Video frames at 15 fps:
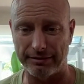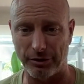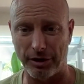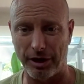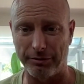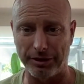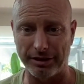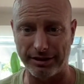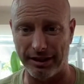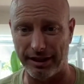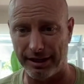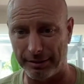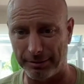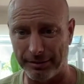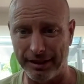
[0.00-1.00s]
So every
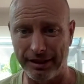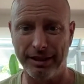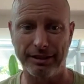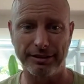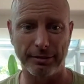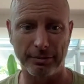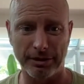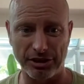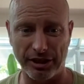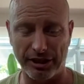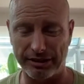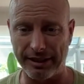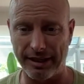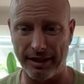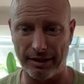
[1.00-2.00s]
time someone
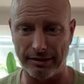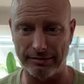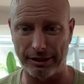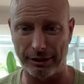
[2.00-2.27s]
checked out,